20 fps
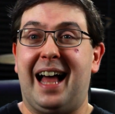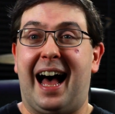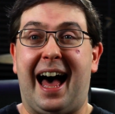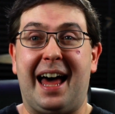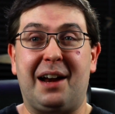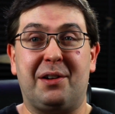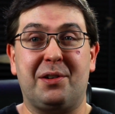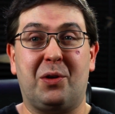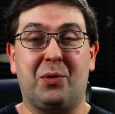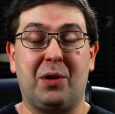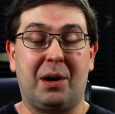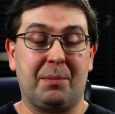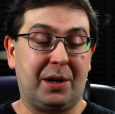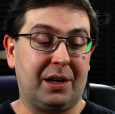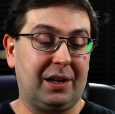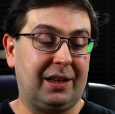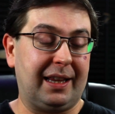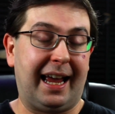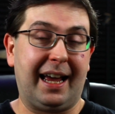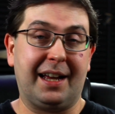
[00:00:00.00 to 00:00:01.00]
I don't know where I'm
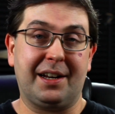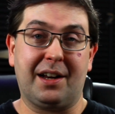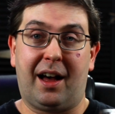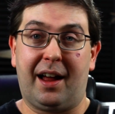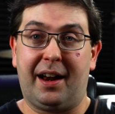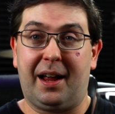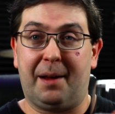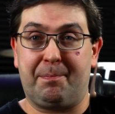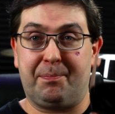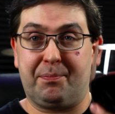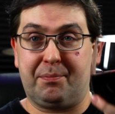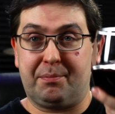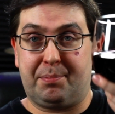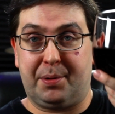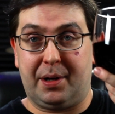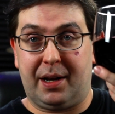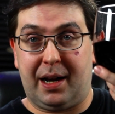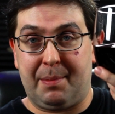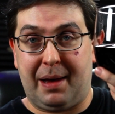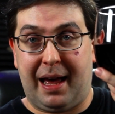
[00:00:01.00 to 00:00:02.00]
gonna land on it.
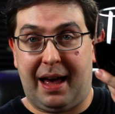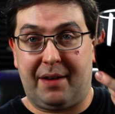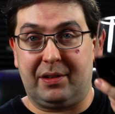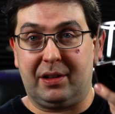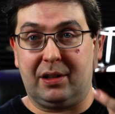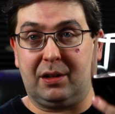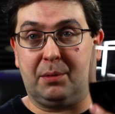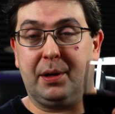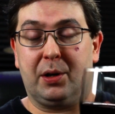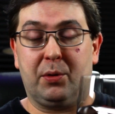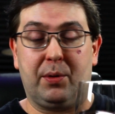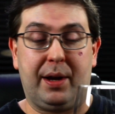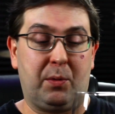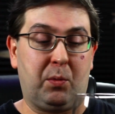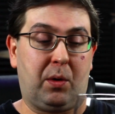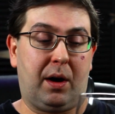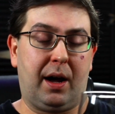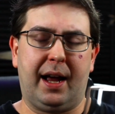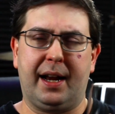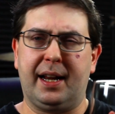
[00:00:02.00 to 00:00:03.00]
But I'm having a little bit of red
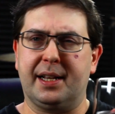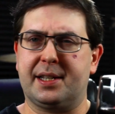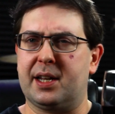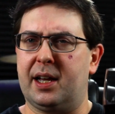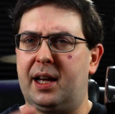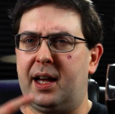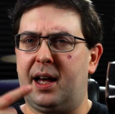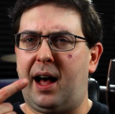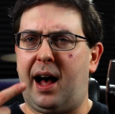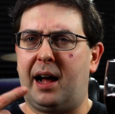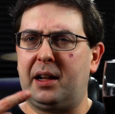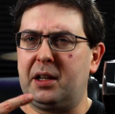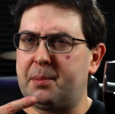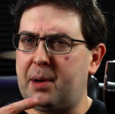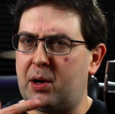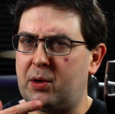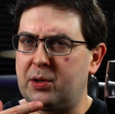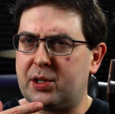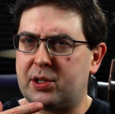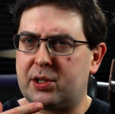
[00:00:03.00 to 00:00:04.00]
wine. It's
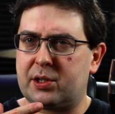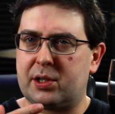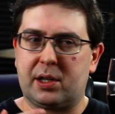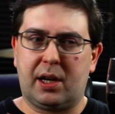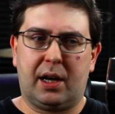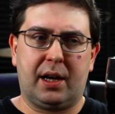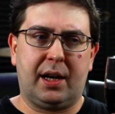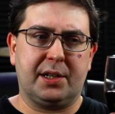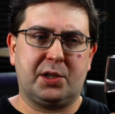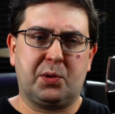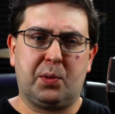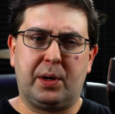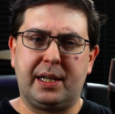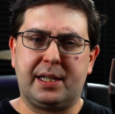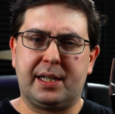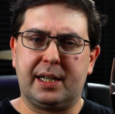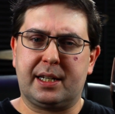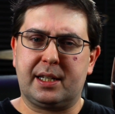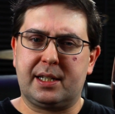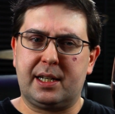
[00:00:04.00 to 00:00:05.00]
Alamos
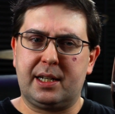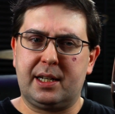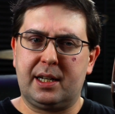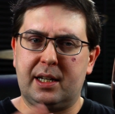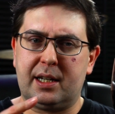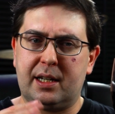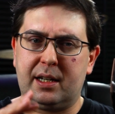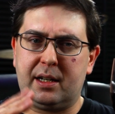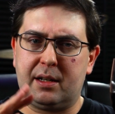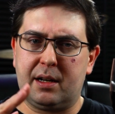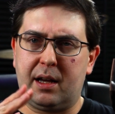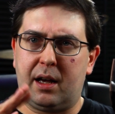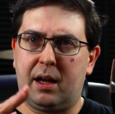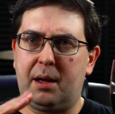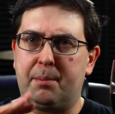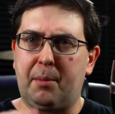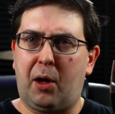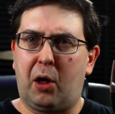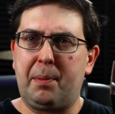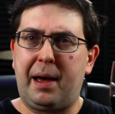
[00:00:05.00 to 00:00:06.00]
2016
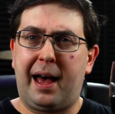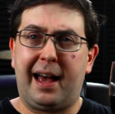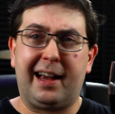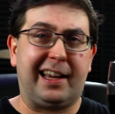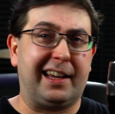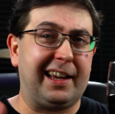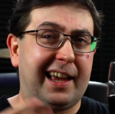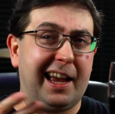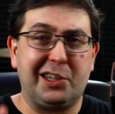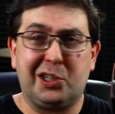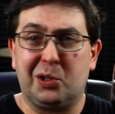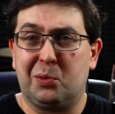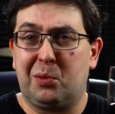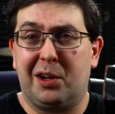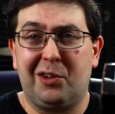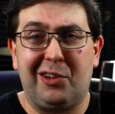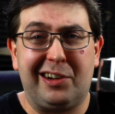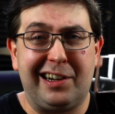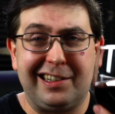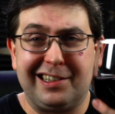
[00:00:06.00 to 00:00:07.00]
Malbec, in case you're
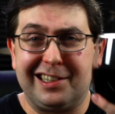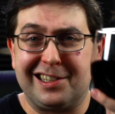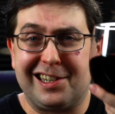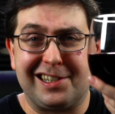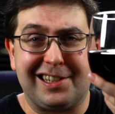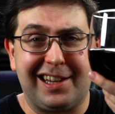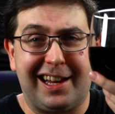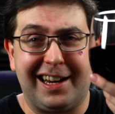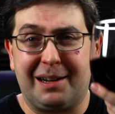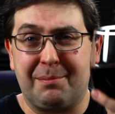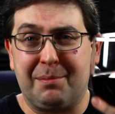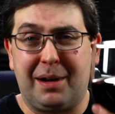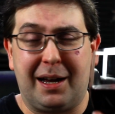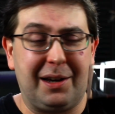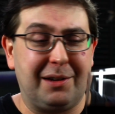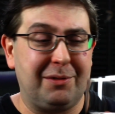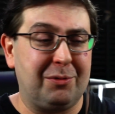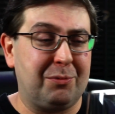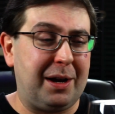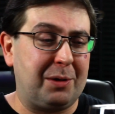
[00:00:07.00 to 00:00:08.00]
wondering. This is like
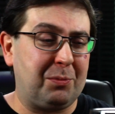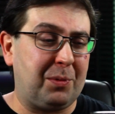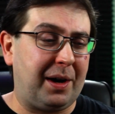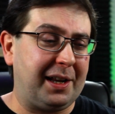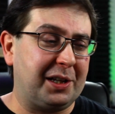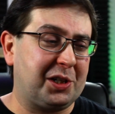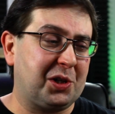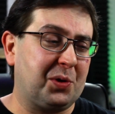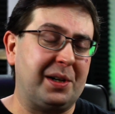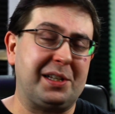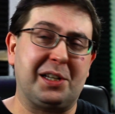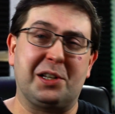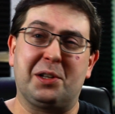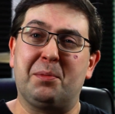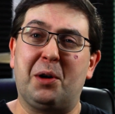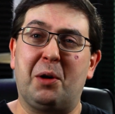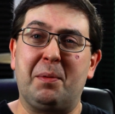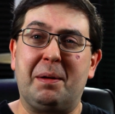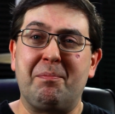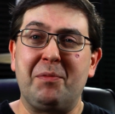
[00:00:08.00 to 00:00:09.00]
my red wine of choice at the
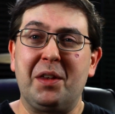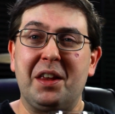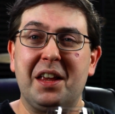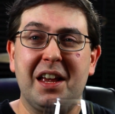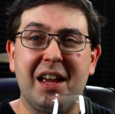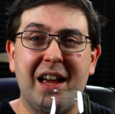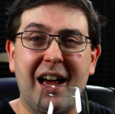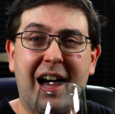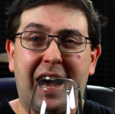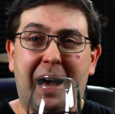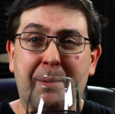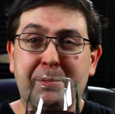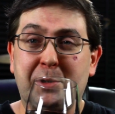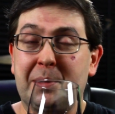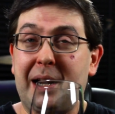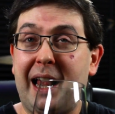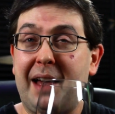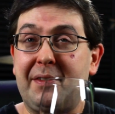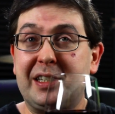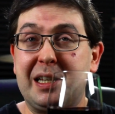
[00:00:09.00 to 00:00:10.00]
moment. So I'm
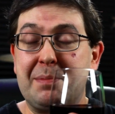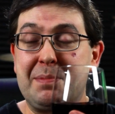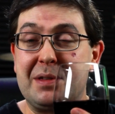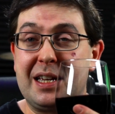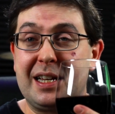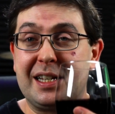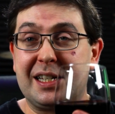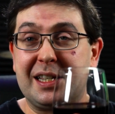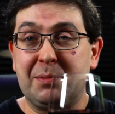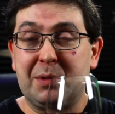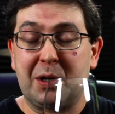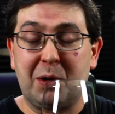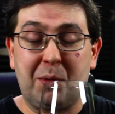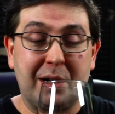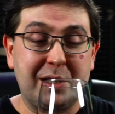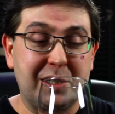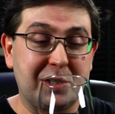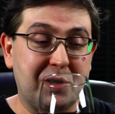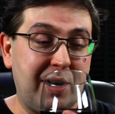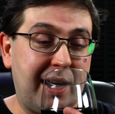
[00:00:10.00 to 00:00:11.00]
gonna have a sip of this and then we're gonna
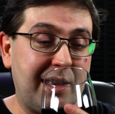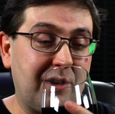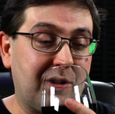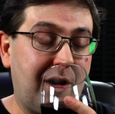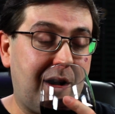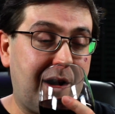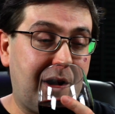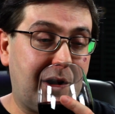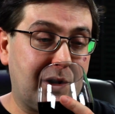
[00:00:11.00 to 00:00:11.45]
watch this trailer.